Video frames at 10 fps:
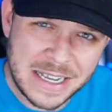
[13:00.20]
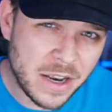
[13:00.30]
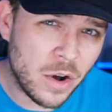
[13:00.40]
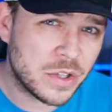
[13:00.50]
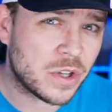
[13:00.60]
I did
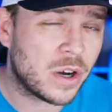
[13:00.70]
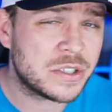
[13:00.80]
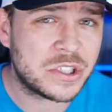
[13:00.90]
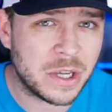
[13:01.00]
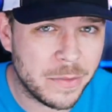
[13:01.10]
notice
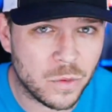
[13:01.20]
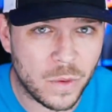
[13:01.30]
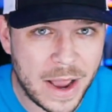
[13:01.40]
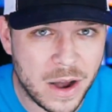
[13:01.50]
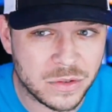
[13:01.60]
on some of the
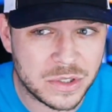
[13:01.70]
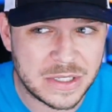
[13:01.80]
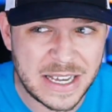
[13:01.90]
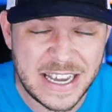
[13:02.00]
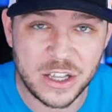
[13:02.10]

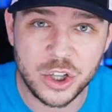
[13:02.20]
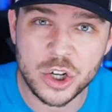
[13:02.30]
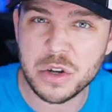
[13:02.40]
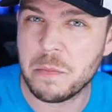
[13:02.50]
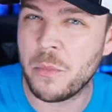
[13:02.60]
routes, it
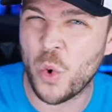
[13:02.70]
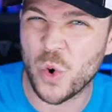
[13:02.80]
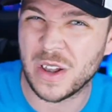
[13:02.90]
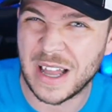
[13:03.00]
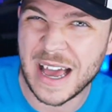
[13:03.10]
looked
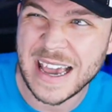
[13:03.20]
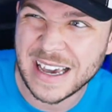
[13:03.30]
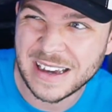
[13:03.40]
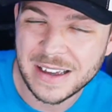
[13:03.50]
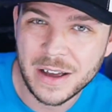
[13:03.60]
more
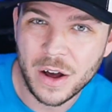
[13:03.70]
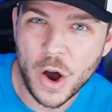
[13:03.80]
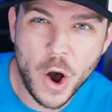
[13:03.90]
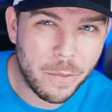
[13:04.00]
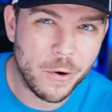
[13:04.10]
like
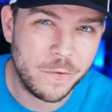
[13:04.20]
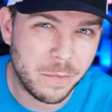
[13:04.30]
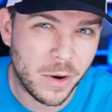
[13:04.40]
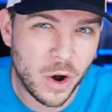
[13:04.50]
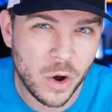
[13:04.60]
All Pro
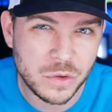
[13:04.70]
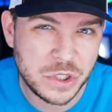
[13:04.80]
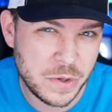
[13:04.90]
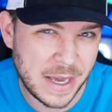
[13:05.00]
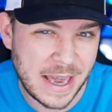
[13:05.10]
Football
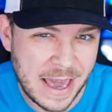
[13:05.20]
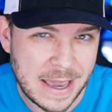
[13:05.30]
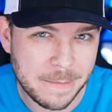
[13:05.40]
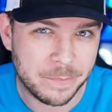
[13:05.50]
2K8.